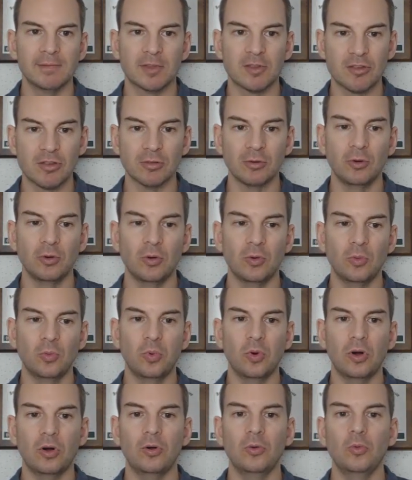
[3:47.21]
So
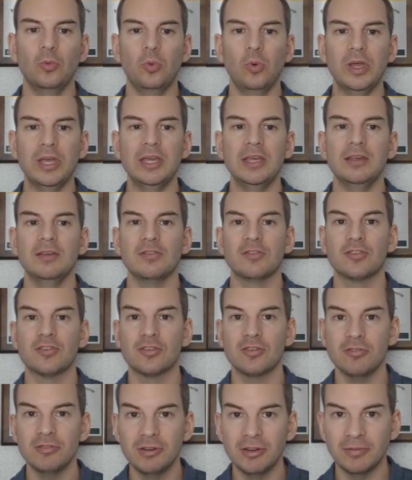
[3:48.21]
what we
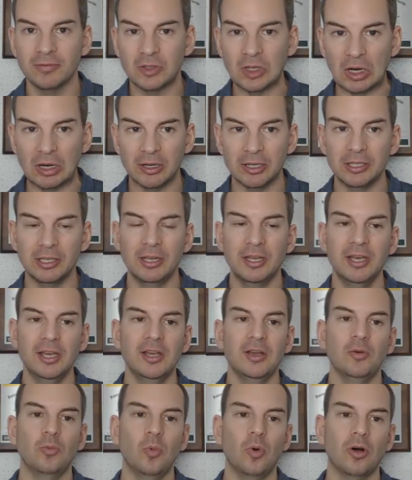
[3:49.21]
should have done
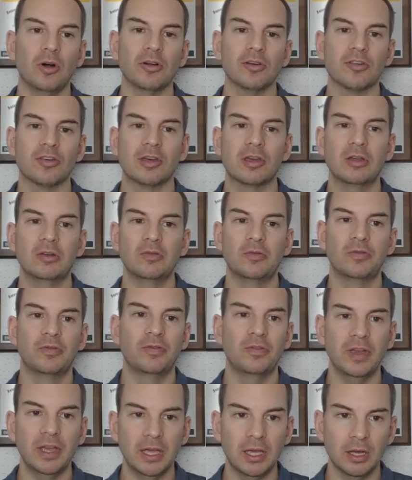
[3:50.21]
was
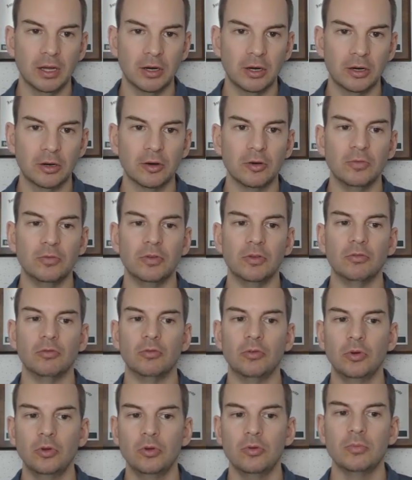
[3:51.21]
configure the
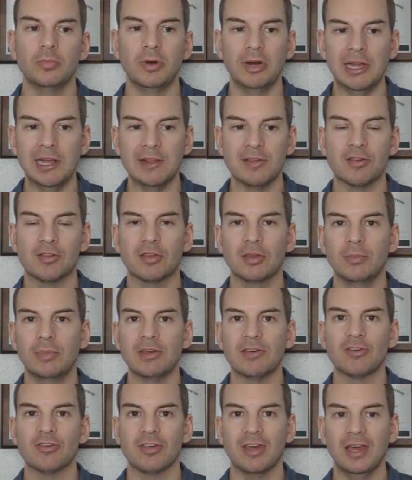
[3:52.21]
root bridge to
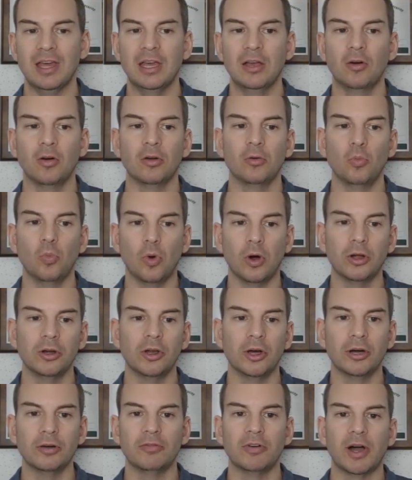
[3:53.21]
be sitting on
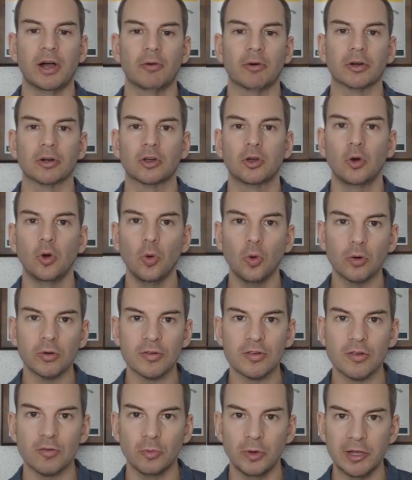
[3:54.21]
one of our
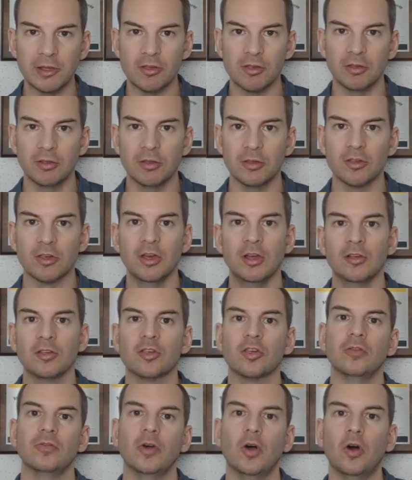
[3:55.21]
core switches
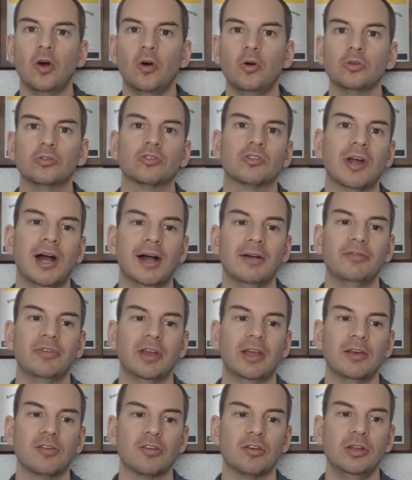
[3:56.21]
so that all
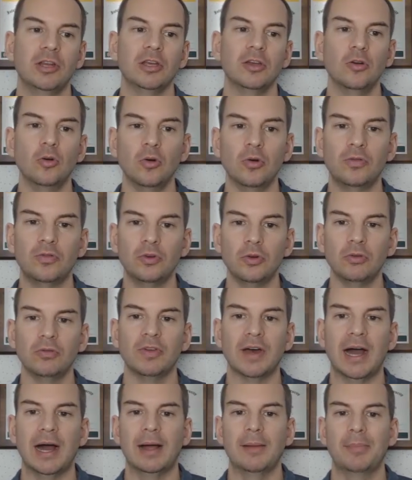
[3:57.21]
traffic is going to go through
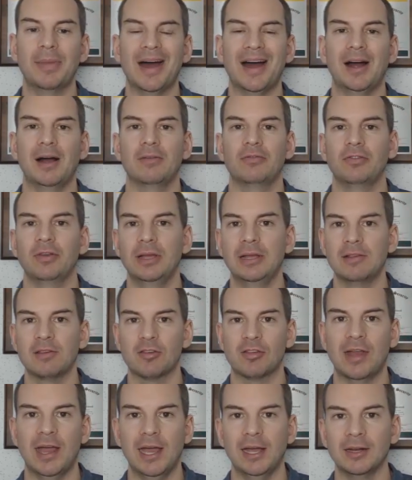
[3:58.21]
that path
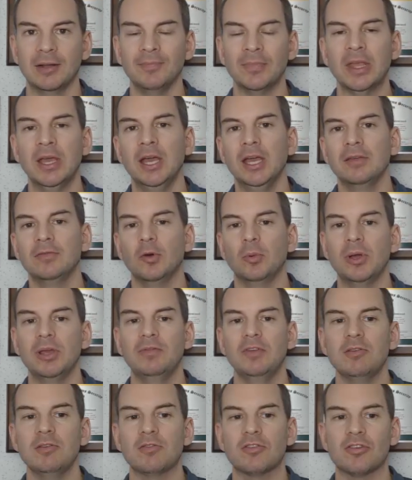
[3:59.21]
instead. The
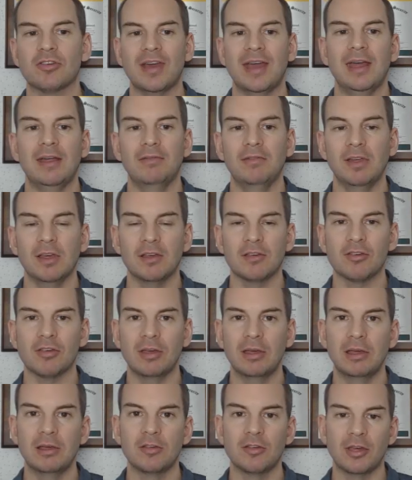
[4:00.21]
that you set this
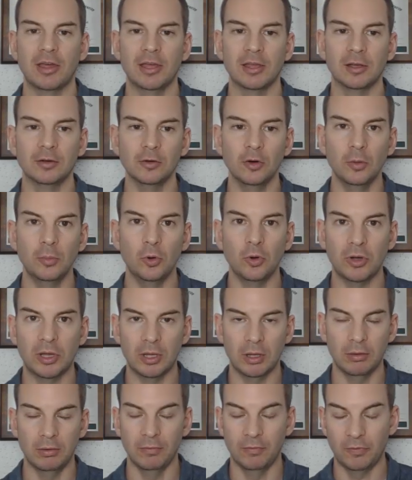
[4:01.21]
is at global
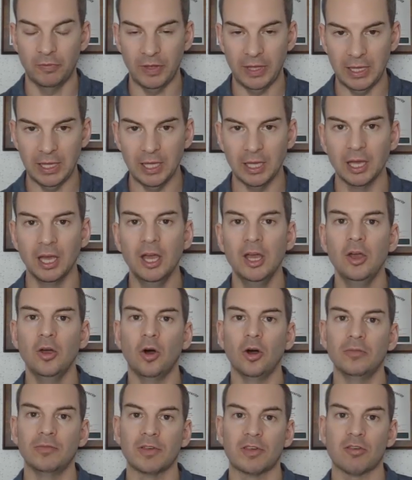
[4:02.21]
config
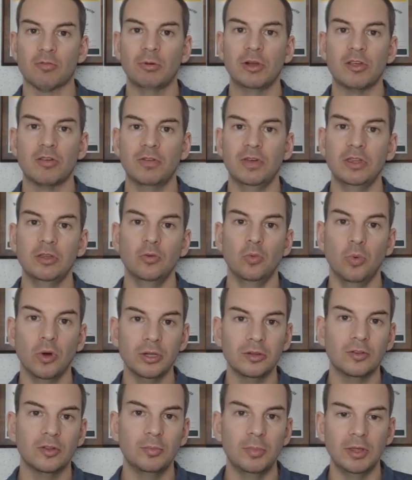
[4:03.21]
on the switch that you
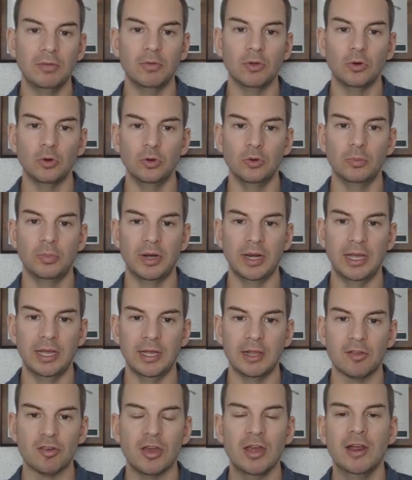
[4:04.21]
want to be the root
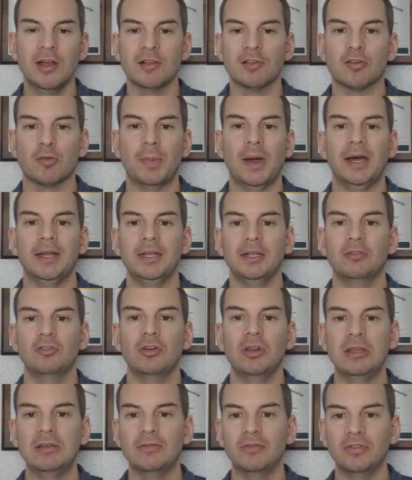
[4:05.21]
bridge, spanning
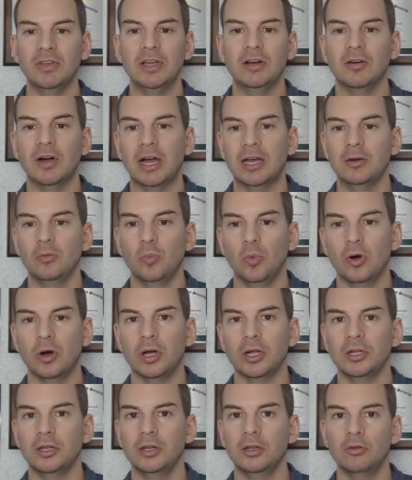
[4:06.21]
tree VLAN
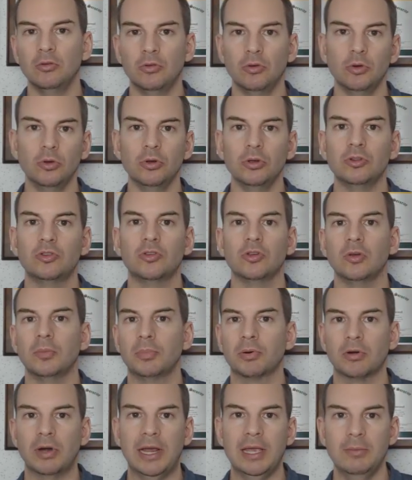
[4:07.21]
1 root
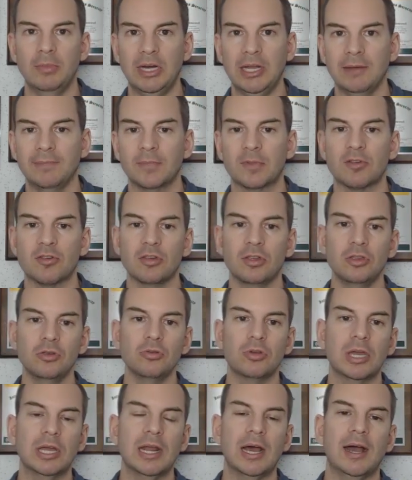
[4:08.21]
primary. So
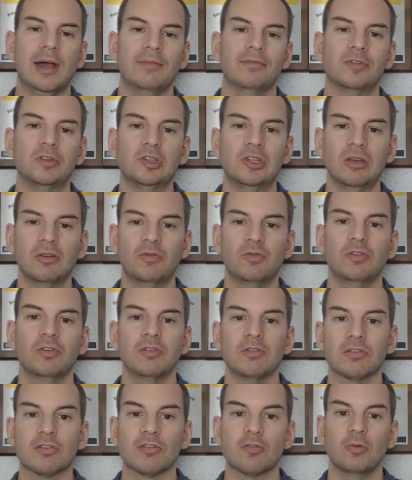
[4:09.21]
you can have
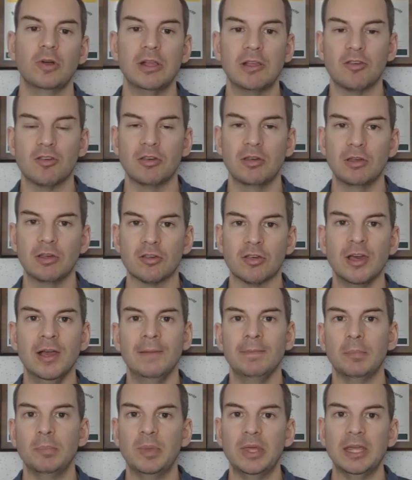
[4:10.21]
different switches
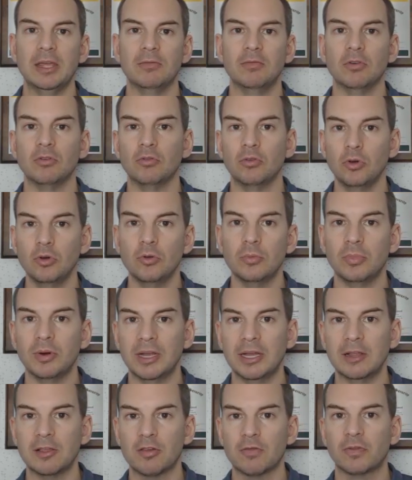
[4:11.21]
being the root
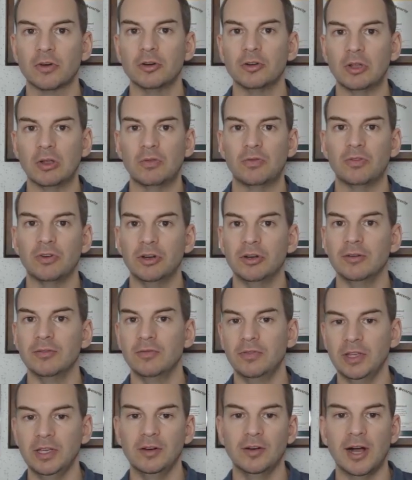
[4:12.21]
bridge for
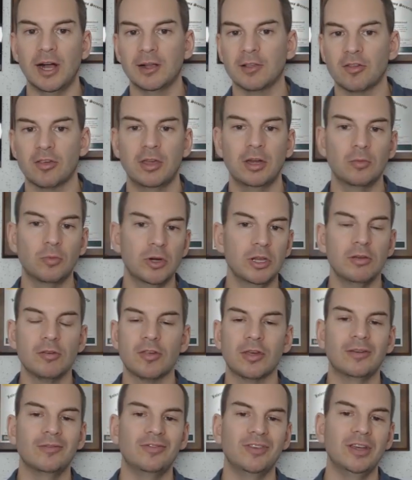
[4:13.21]
different VLANs. Here we're
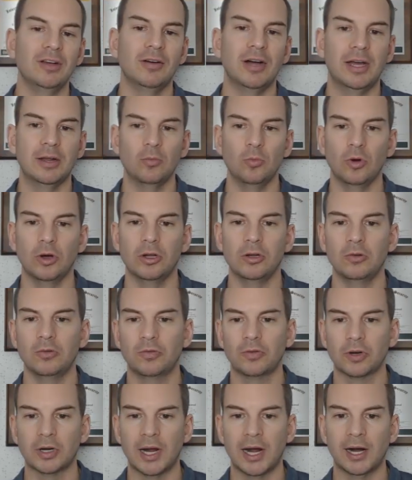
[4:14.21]
using VLAN 1
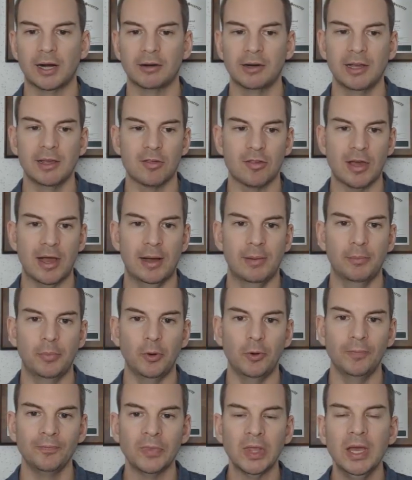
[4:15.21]
for our
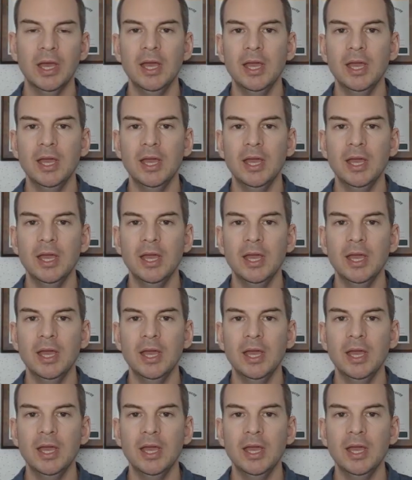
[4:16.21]
example.